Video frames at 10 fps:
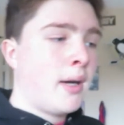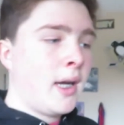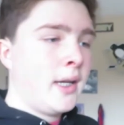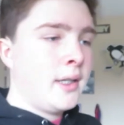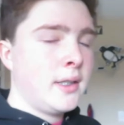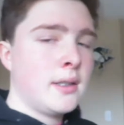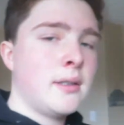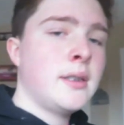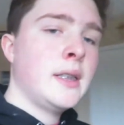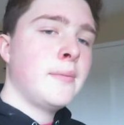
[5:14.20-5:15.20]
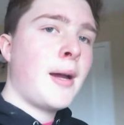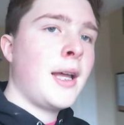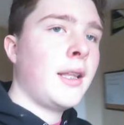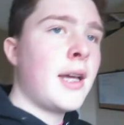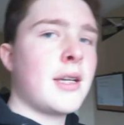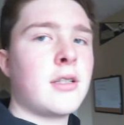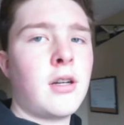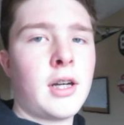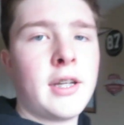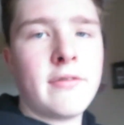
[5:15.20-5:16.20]
my my
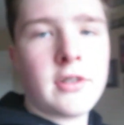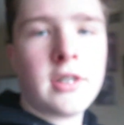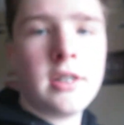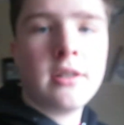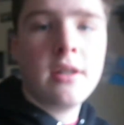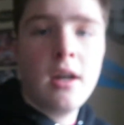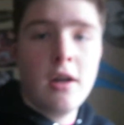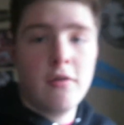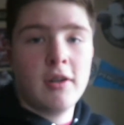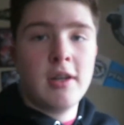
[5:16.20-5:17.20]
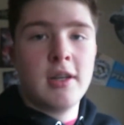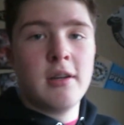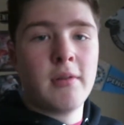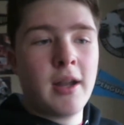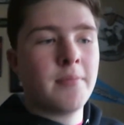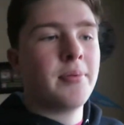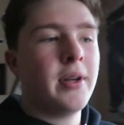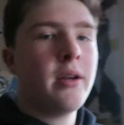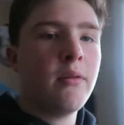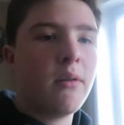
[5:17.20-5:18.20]
last hockey verses went
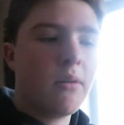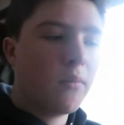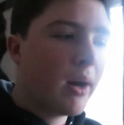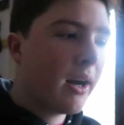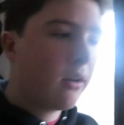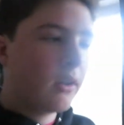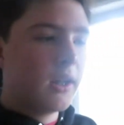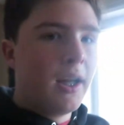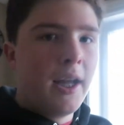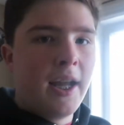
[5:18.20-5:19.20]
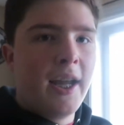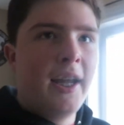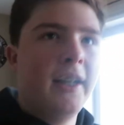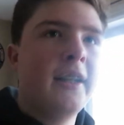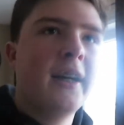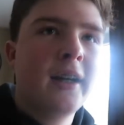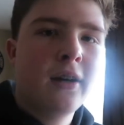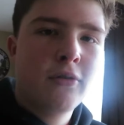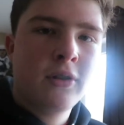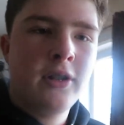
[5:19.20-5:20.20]
pretty well. And I
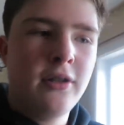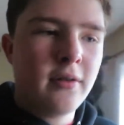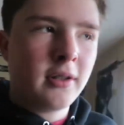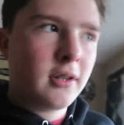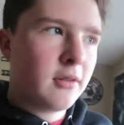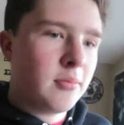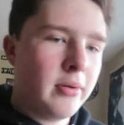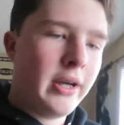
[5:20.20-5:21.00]
kind of want to do a little